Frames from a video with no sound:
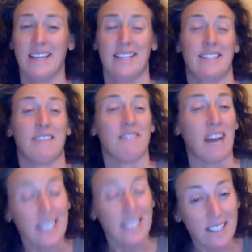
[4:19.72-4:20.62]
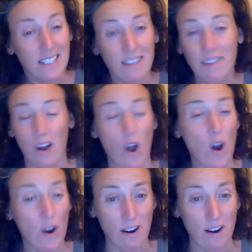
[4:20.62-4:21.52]
divisive and
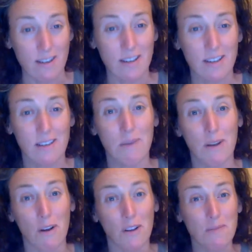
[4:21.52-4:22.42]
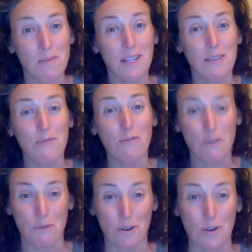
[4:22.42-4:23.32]
hard, but ultimately
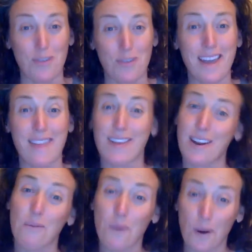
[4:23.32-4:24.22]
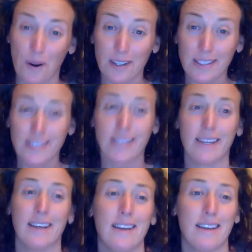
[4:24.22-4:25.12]
fruitful in that it worked,
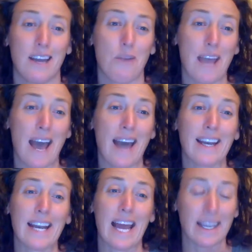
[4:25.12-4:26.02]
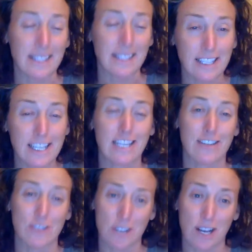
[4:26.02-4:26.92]
and we had an excellent and
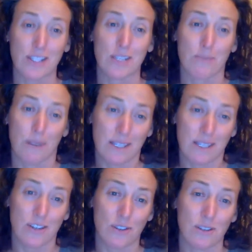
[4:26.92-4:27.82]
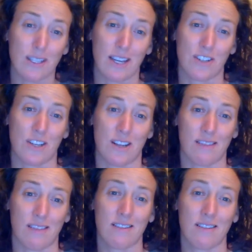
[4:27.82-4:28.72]
just presidential
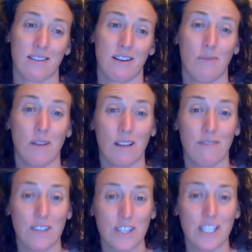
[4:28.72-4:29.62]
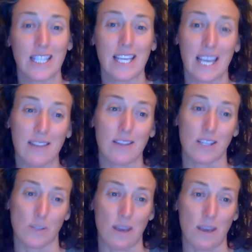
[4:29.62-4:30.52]
election, will officially end
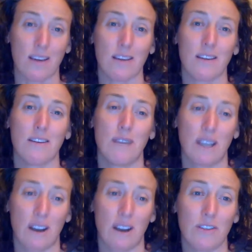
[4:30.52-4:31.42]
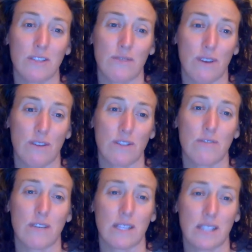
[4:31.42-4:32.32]
this week when Congress votes to
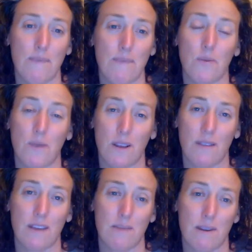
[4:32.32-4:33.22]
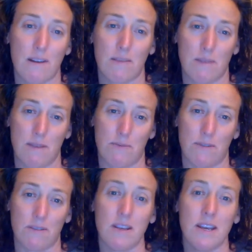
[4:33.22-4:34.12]
accept the will of the American
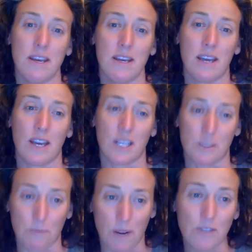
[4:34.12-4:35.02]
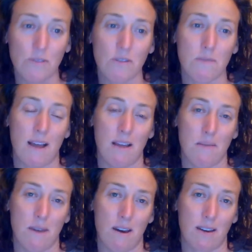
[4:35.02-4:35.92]
people, expressed through the ballot
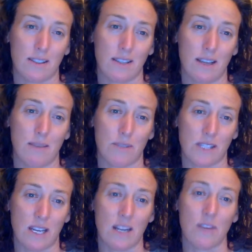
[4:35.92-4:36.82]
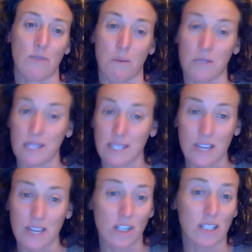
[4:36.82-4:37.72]
box and presented
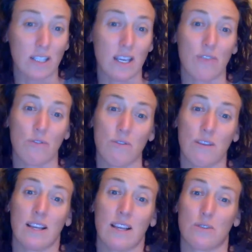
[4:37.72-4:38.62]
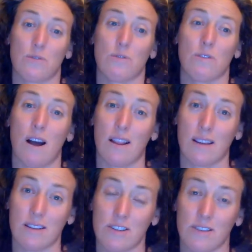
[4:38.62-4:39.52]
representationally through the Electoral
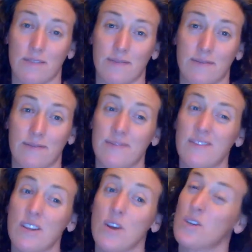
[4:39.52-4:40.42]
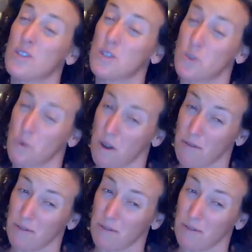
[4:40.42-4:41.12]
College. Sort of.